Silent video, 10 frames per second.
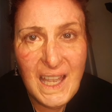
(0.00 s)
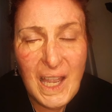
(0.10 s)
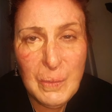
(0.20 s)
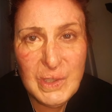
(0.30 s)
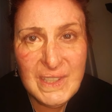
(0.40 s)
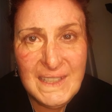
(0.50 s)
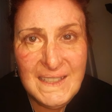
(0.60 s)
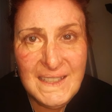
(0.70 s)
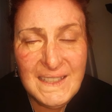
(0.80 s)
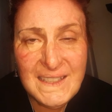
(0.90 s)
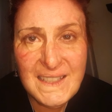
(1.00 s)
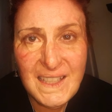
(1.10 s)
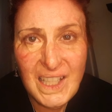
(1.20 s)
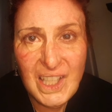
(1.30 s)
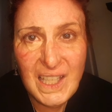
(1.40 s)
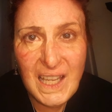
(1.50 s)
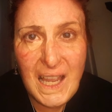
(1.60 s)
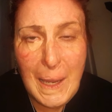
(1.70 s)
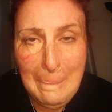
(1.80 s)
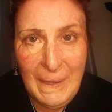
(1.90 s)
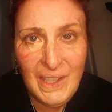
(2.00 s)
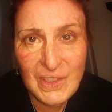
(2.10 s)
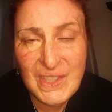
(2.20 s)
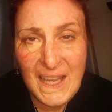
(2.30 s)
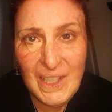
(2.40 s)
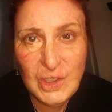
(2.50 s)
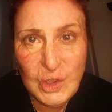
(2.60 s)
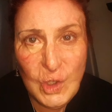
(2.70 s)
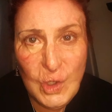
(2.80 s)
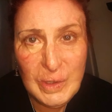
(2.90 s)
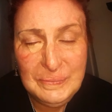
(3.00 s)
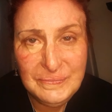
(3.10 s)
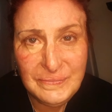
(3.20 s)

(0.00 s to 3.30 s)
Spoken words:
I would have needed a bigger size shoe.